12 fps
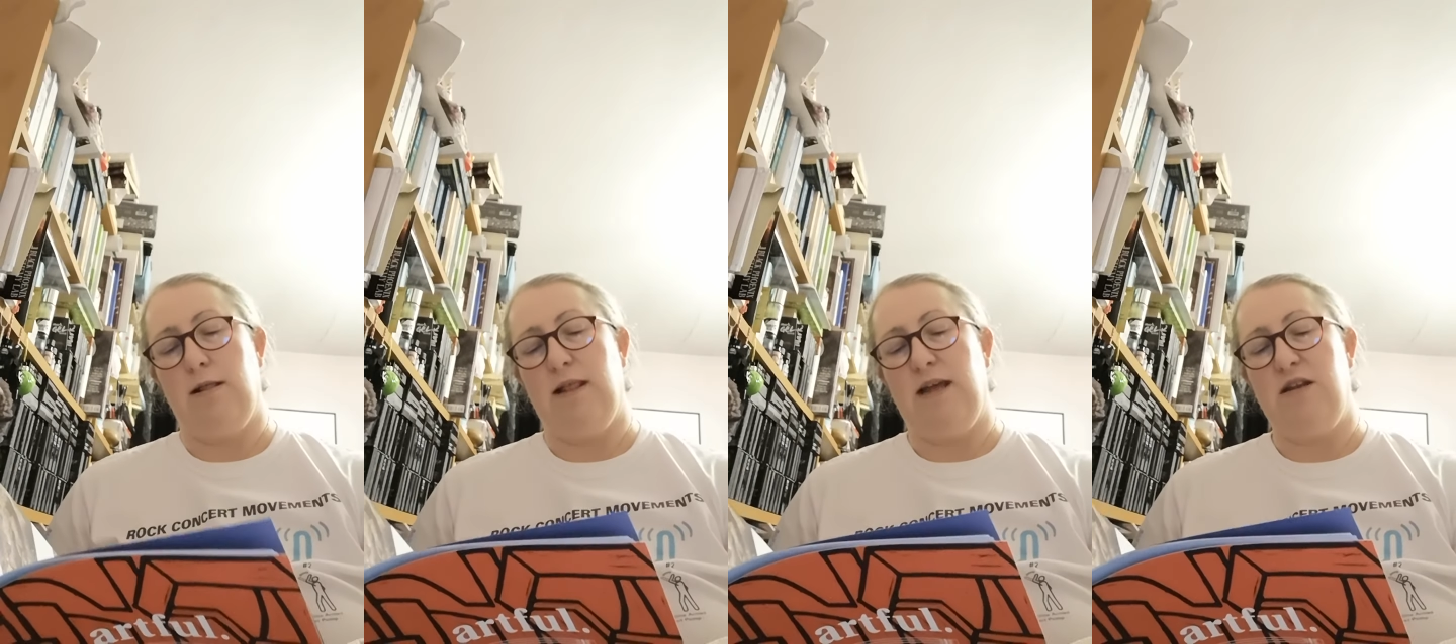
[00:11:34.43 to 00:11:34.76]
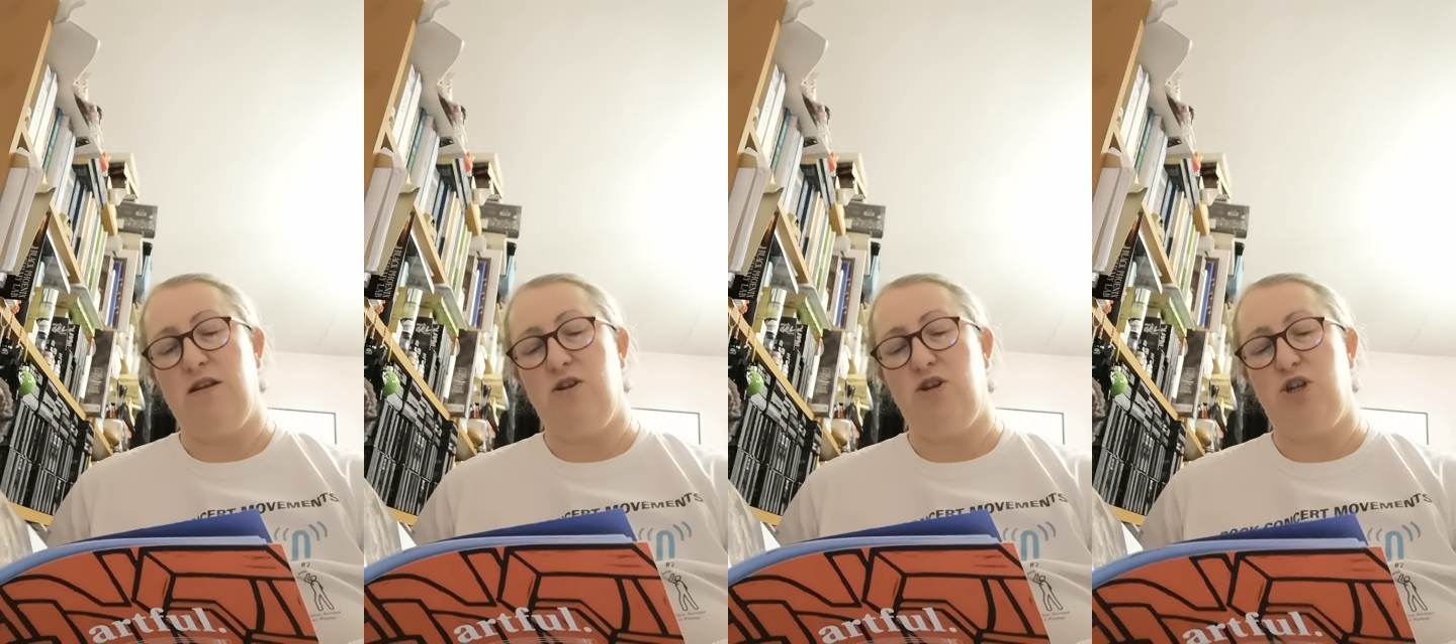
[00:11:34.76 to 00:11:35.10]

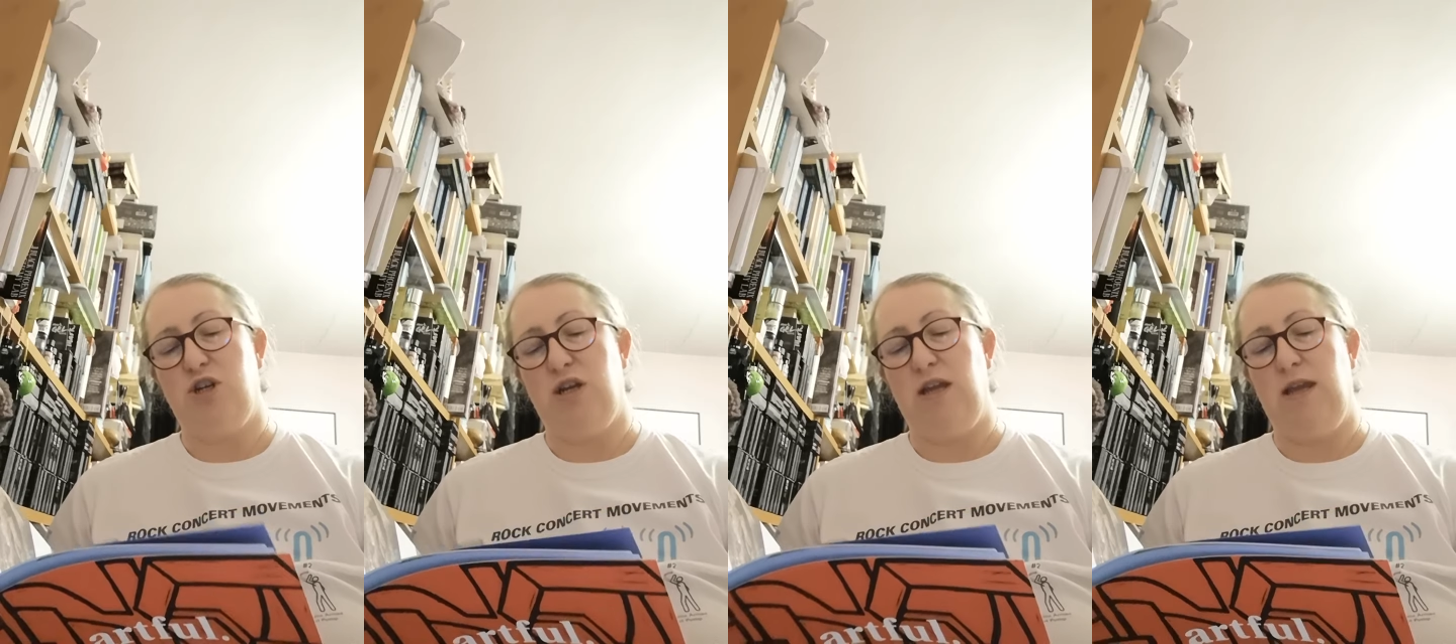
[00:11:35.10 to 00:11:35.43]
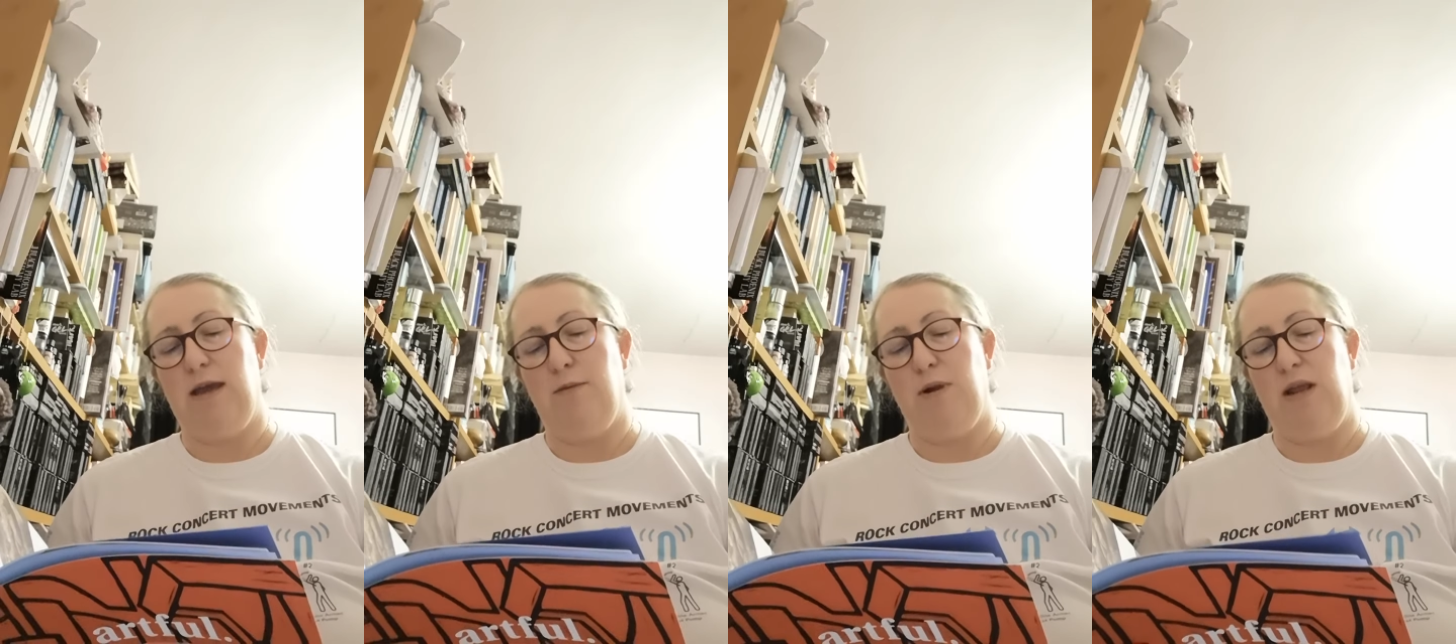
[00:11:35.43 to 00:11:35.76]
Land and
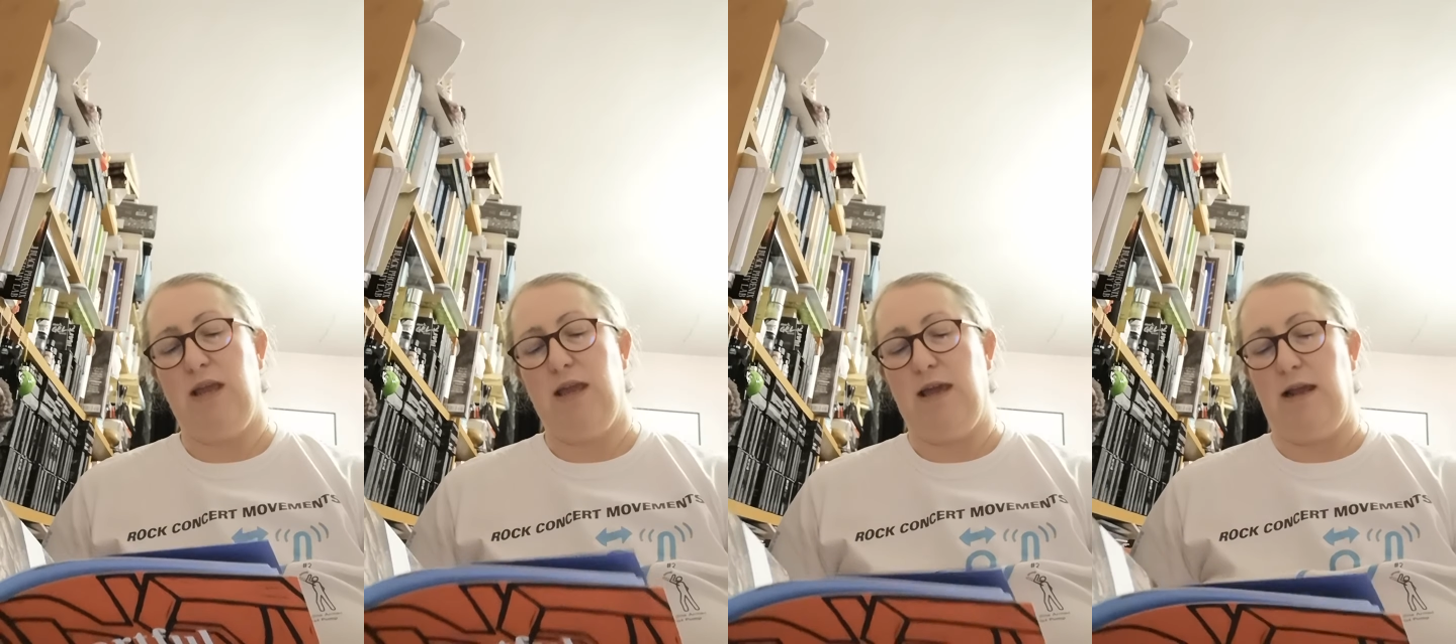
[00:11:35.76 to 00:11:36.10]
She, Emily